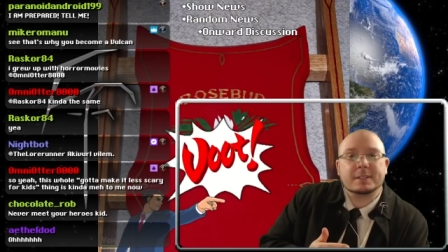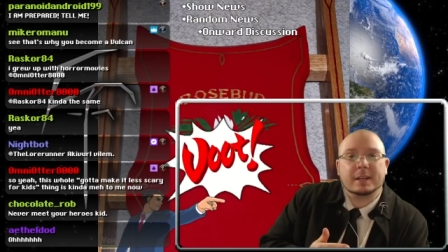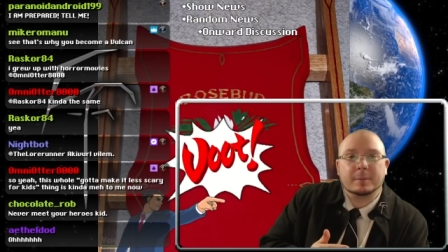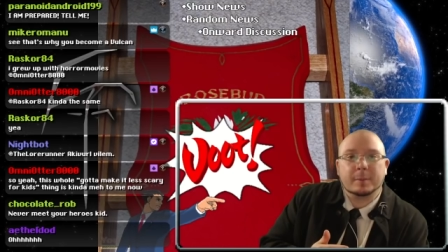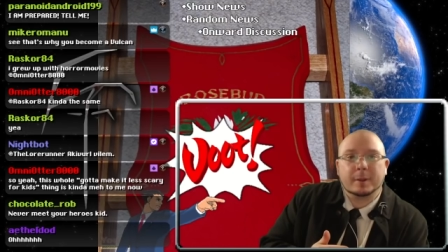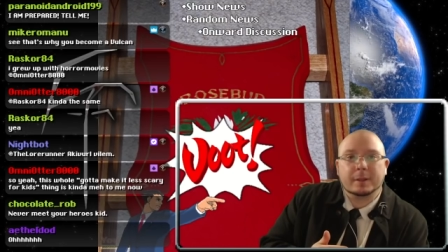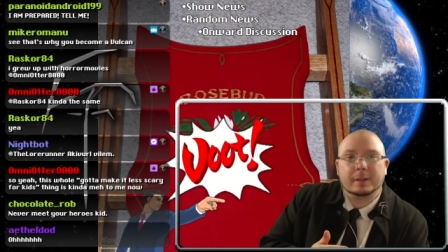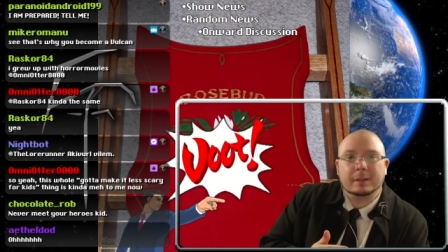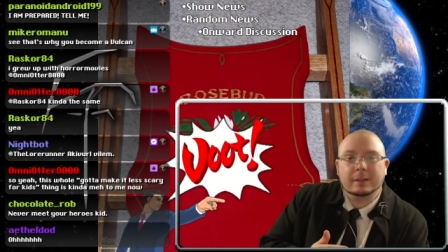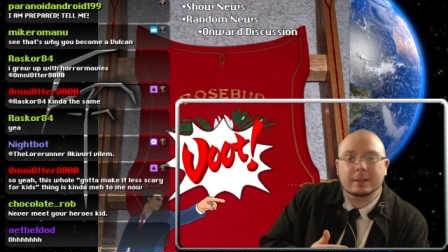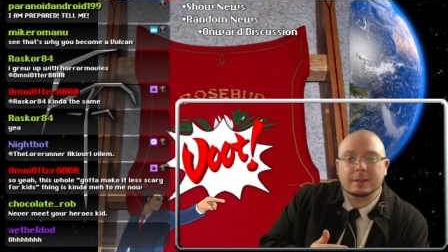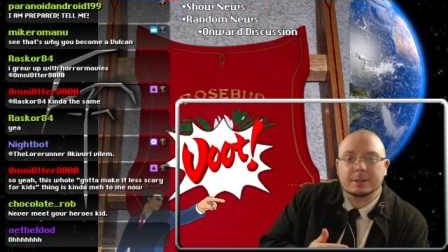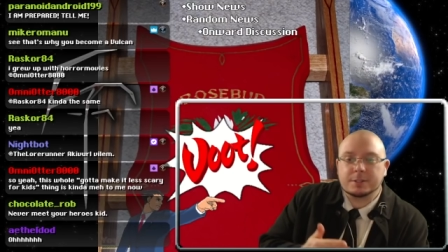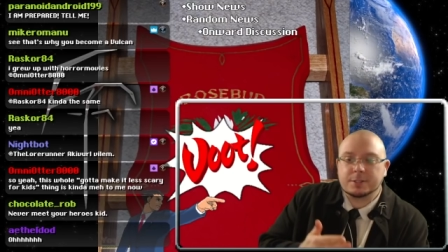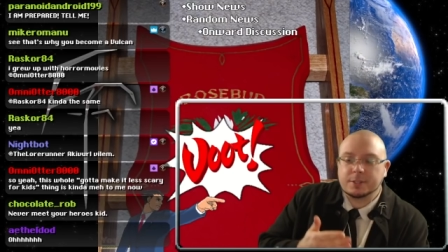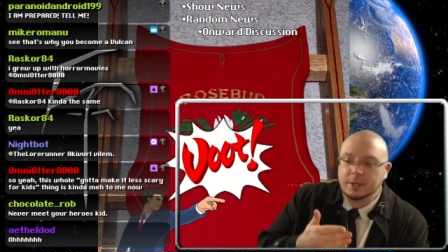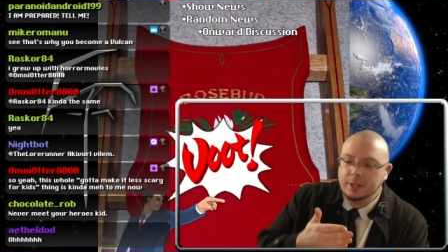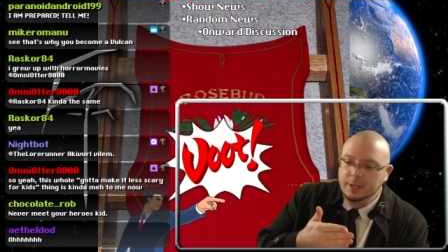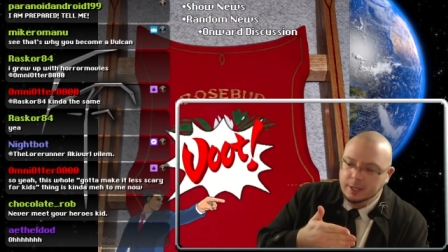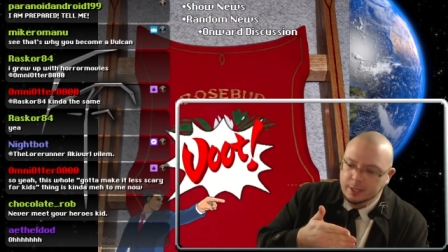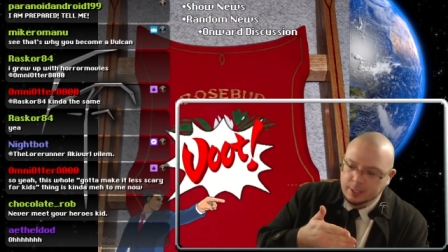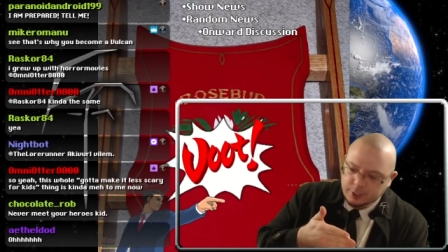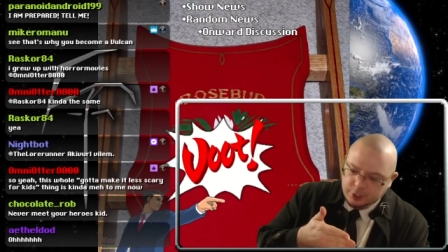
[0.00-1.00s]
item on the list.
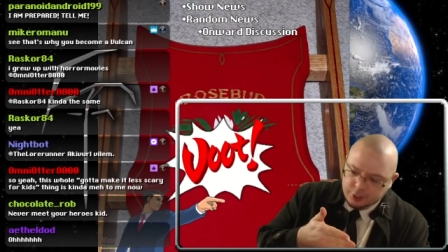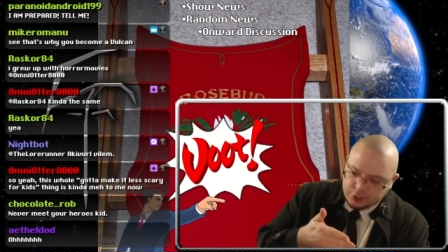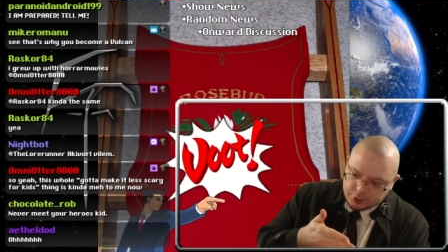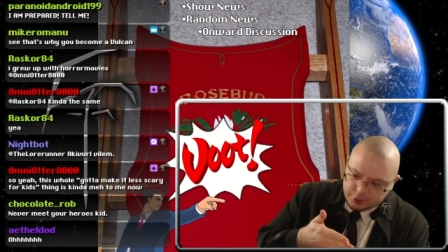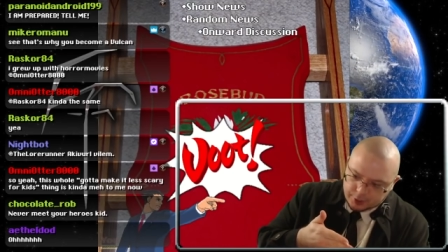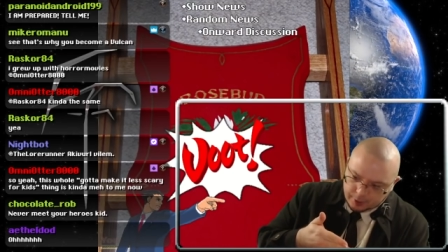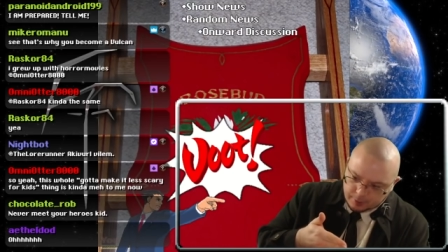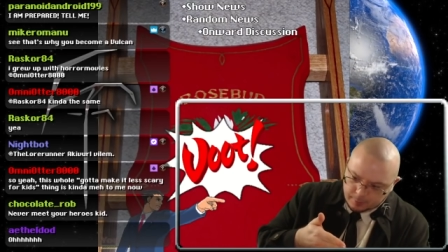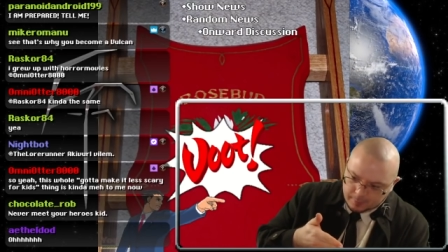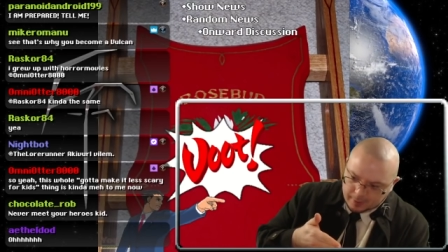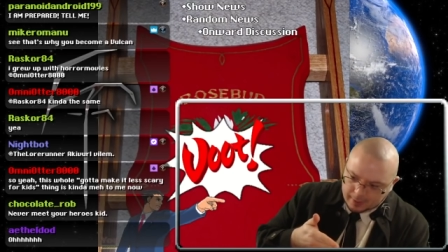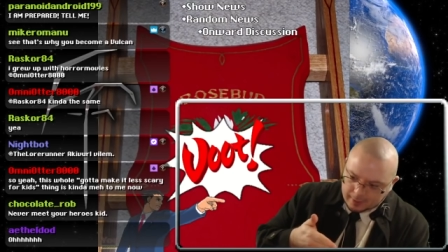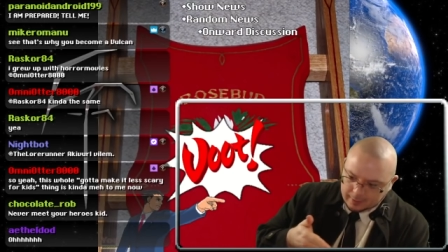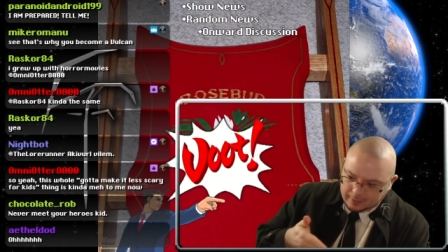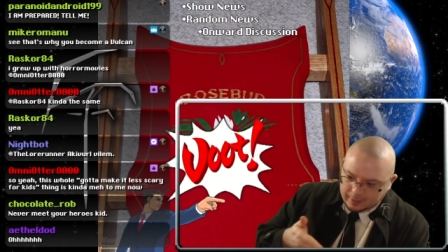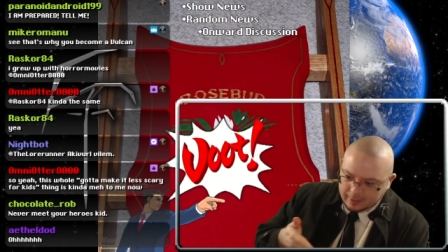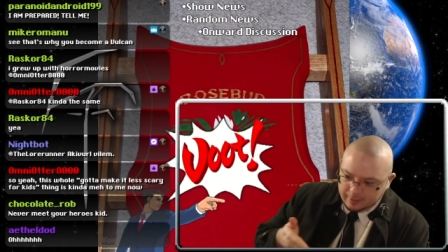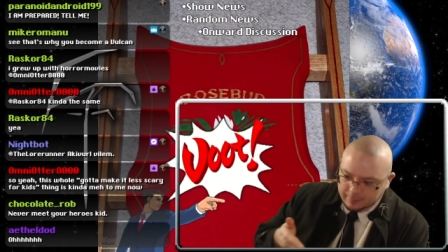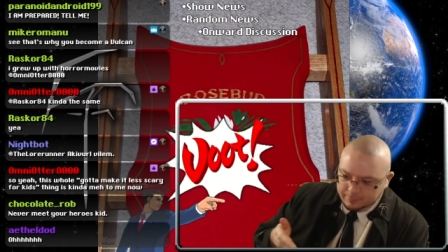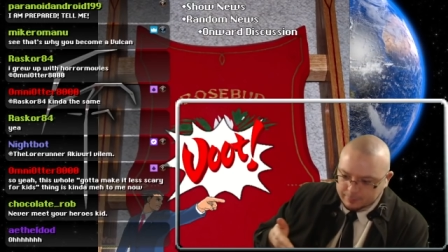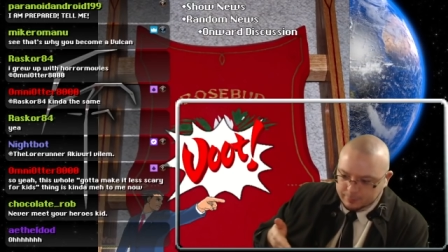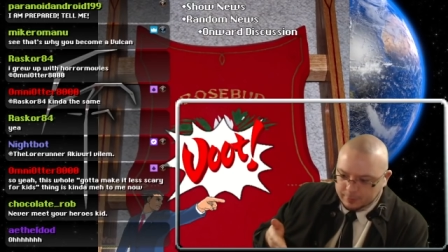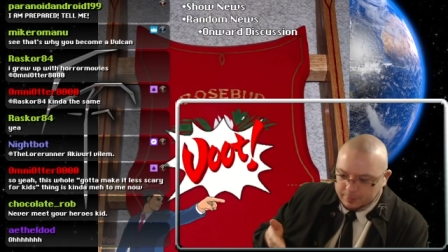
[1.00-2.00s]
Share my
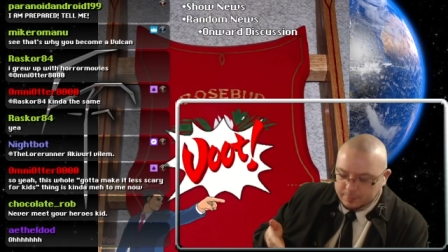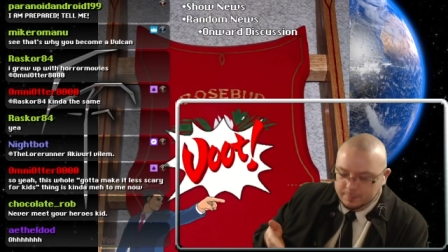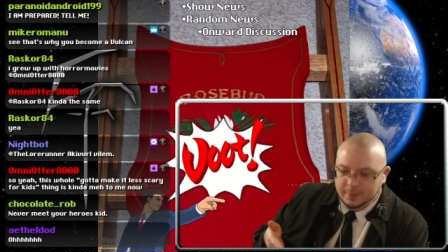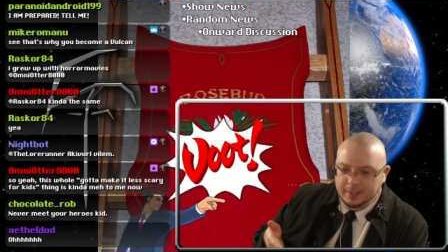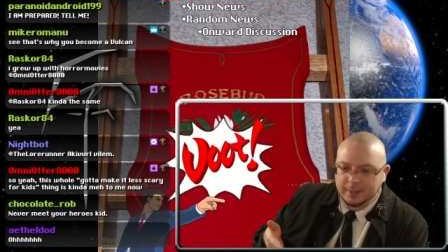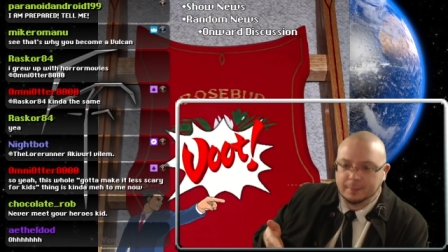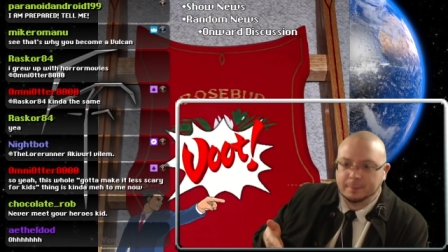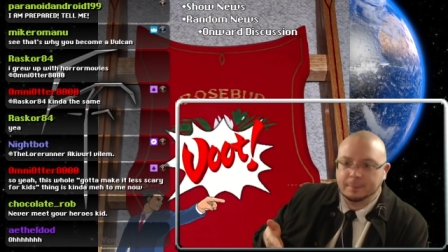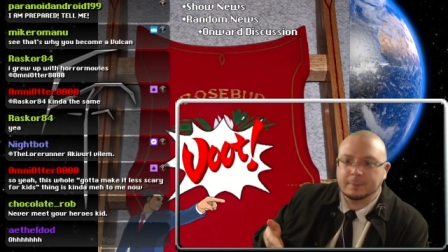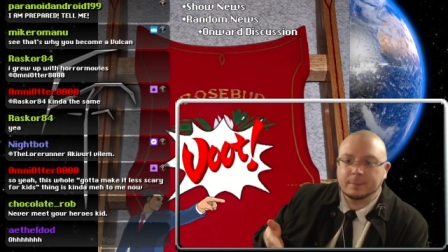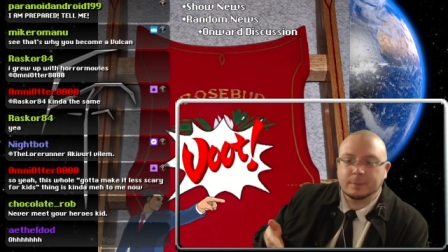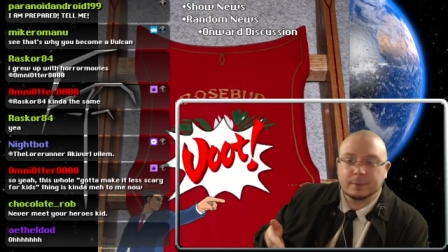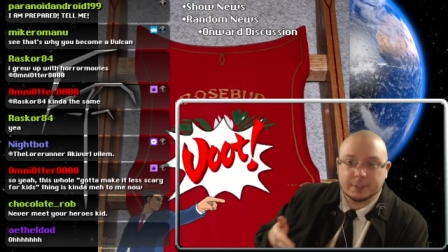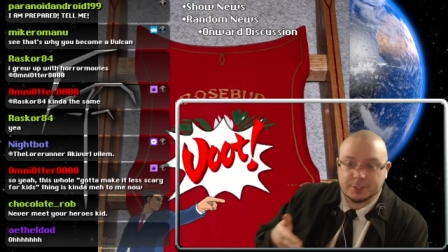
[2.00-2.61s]
life with him.